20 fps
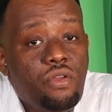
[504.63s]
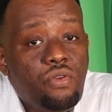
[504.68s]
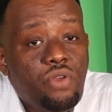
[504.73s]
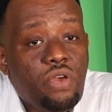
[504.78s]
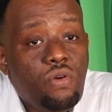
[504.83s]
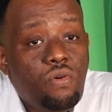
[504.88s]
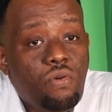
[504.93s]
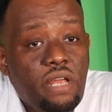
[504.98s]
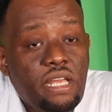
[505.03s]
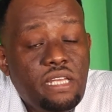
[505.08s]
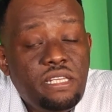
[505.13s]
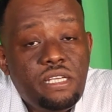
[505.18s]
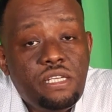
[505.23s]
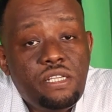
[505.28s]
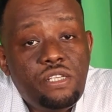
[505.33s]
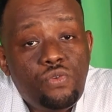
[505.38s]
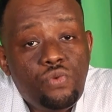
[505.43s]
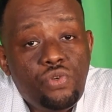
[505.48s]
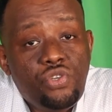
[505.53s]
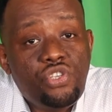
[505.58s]

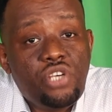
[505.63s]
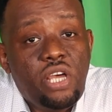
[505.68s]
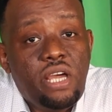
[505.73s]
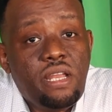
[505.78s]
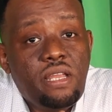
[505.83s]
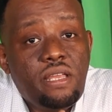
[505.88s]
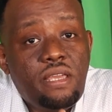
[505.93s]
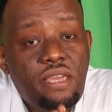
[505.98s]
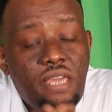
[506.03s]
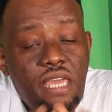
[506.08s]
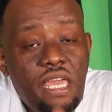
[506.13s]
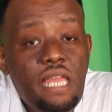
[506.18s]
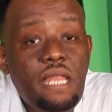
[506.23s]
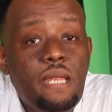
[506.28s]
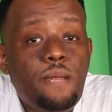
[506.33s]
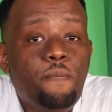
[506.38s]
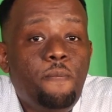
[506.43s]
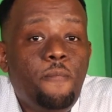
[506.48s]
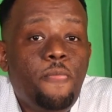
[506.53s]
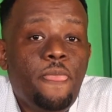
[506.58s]
regulators which are
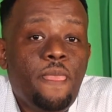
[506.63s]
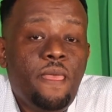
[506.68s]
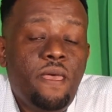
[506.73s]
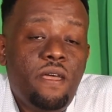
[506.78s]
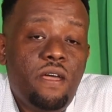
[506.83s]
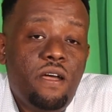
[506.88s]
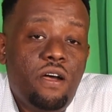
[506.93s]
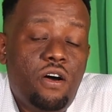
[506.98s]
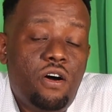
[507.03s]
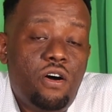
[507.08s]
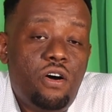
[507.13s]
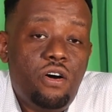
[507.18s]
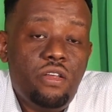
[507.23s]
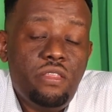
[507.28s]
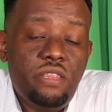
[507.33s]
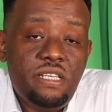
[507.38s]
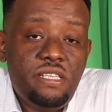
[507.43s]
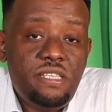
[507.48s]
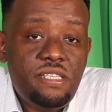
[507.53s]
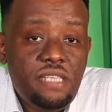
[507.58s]
keen
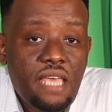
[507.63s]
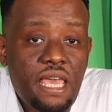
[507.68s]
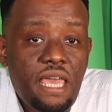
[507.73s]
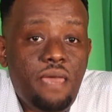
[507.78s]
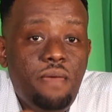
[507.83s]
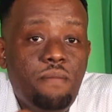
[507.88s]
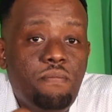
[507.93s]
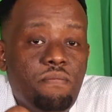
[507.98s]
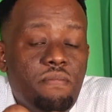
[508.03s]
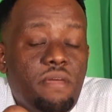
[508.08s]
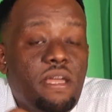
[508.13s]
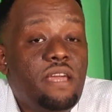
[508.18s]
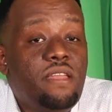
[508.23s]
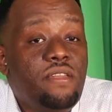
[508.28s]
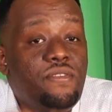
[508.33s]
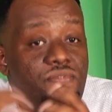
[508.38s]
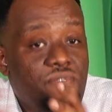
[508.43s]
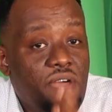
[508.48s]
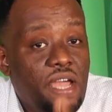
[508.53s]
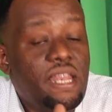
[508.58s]
on the same.
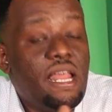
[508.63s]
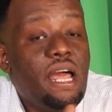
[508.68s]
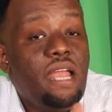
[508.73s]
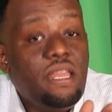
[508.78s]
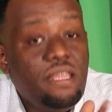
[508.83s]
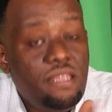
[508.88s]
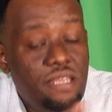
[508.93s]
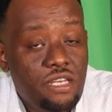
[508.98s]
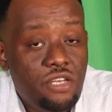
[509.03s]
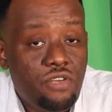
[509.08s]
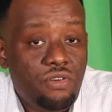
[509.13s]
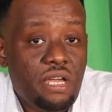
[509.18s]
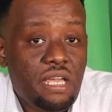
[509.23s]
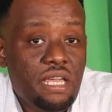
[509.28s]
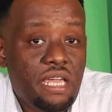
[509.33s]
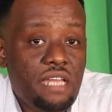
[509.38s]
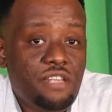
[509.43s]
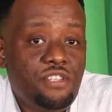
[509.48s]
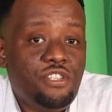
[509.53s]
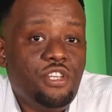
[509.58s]
And finally, the drug
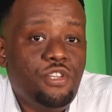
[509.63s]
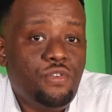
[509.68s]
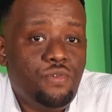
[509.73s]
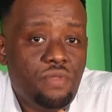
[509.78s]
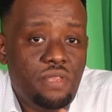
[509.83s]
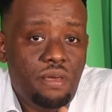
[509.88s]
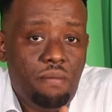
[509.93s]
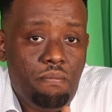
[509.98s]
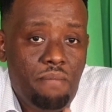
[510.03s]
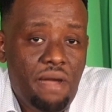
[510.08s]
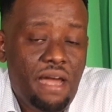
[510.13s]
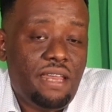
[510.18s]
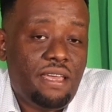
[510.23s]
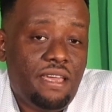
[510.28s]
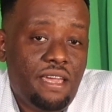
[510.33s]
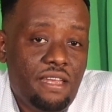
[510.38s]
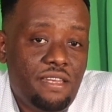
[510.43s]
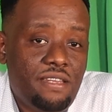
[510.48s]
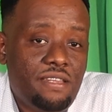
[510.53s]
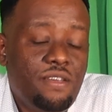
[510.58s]
gets into the
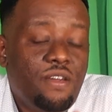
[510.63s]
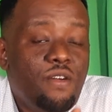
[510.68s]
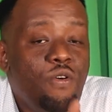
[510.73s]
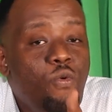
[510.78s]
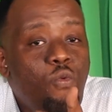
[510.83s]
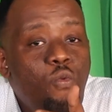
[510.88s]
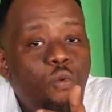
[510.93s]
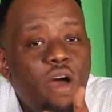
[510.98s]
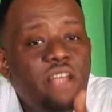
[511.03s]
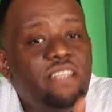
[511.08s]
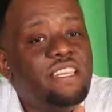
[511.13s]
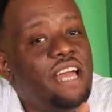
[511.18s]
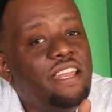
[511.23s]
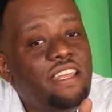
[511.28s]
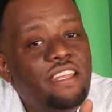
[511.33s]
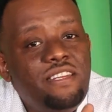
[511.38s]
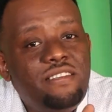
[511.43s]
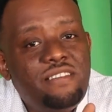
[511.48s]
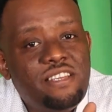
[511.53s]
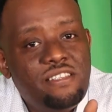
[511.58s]
market. What an
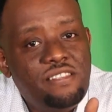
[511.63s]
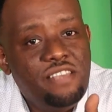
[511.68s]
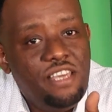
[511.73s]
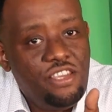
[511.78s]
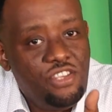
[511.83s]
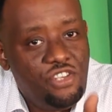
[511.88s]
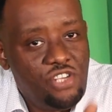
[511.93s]
interesting